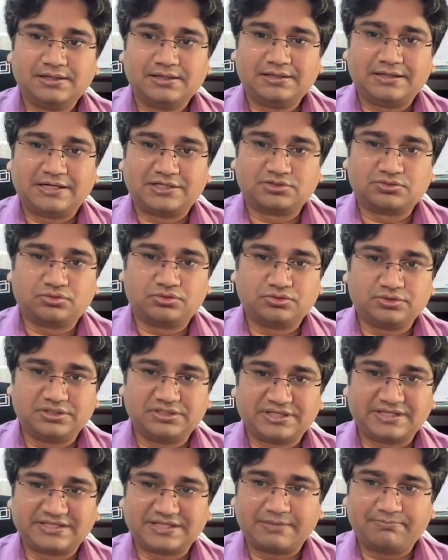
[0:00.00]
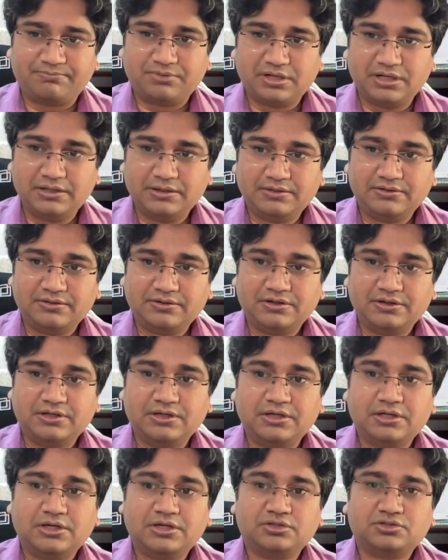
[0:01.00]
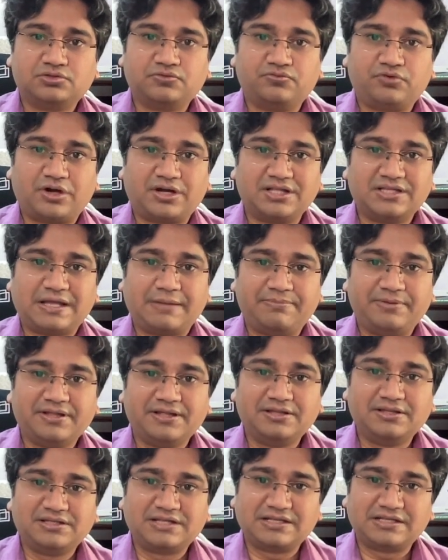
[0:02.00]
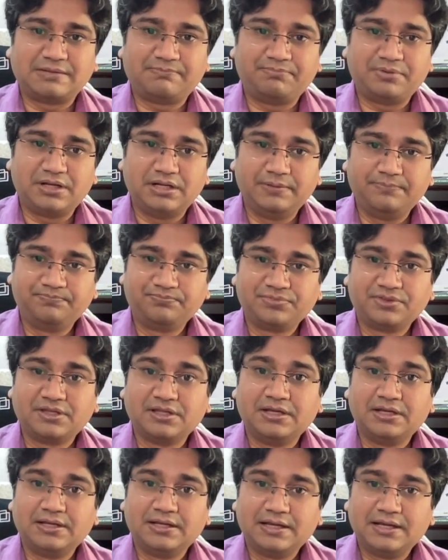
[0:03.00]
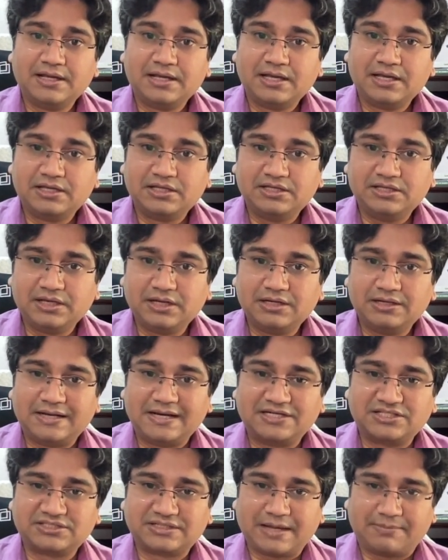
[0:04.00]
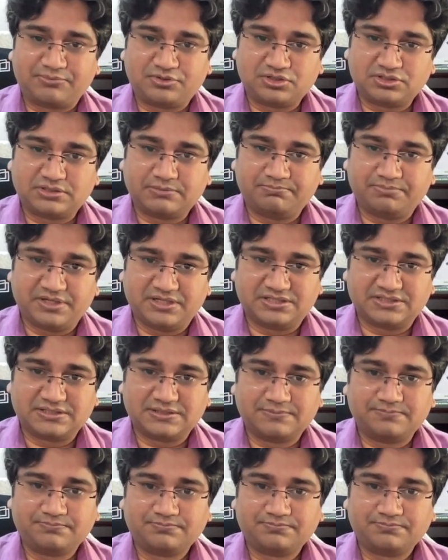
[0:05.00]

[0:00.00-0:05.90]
Let's go to this example. So what is happening in this example? Here let's capture some piece.